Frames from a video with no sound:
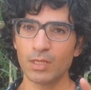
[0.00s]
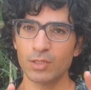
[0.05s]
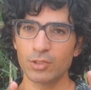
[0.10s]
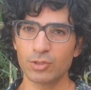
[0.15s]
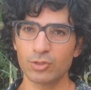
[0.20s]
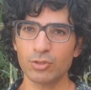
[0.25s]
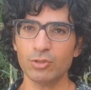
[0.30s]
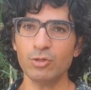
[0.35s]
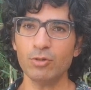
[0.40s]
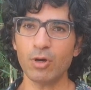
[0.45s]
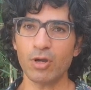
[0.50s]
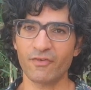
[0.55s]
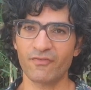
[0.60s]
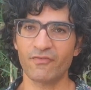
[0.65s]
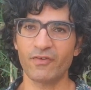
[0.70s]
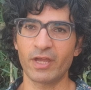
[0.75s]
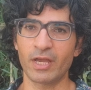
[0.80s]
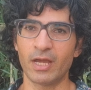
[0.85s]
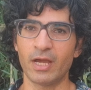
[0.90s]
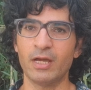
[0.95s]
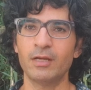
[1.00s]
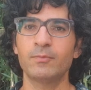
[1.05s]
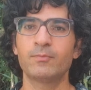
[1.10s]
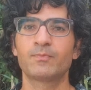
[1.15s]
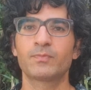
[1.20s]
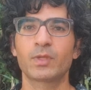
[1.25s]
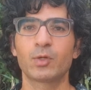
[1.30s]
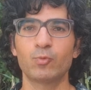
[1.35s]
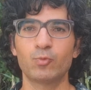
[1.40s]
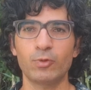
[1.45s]
You, Orphea,
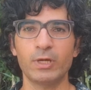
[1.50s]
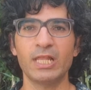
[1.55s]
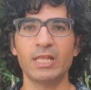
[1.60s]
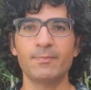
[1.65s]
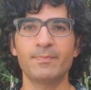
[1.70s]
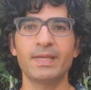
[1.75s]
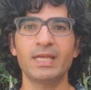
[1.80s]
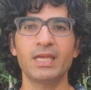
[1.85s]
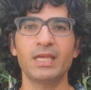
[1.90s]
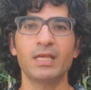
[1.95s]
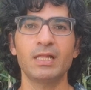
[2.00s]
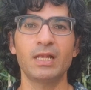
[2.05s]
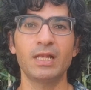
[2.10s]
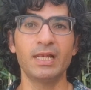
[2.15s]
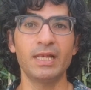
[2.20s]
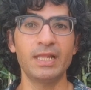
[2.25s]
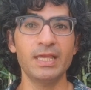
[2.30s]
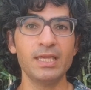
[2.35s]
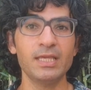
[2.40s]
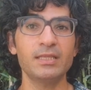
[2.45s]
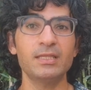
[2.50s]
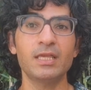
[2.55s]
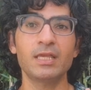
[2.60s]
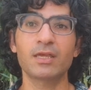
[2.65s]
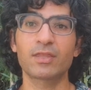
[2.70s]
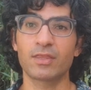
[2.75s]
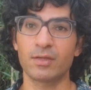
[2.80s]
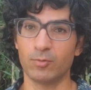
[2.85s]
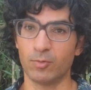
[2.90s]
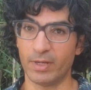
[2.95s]
will be
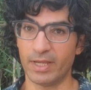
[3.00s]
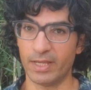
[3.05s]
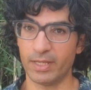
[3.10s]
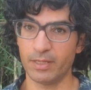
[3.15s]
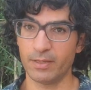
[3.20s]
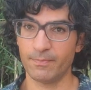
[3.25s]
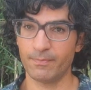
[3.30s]
leading the way,